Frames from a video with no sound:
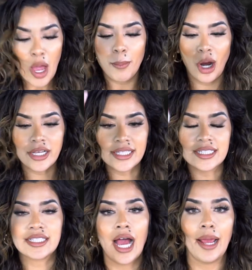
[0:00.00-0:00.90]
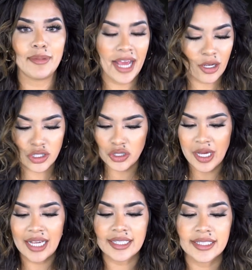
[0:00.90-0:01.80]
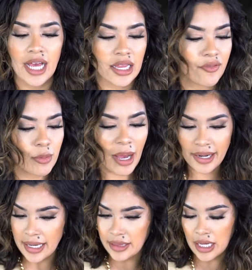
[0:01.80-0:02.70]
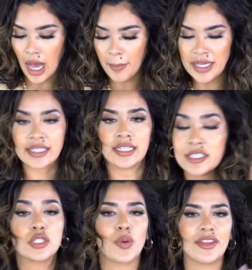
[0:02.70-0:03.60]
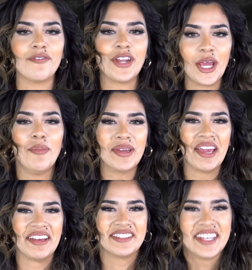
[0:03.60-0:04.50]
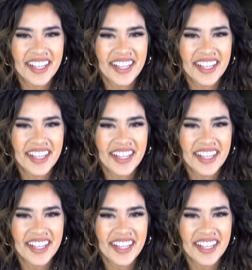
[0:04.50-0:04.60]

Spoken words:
Mark this time down so you guys can tell everybody in the comments. This is where the video begins.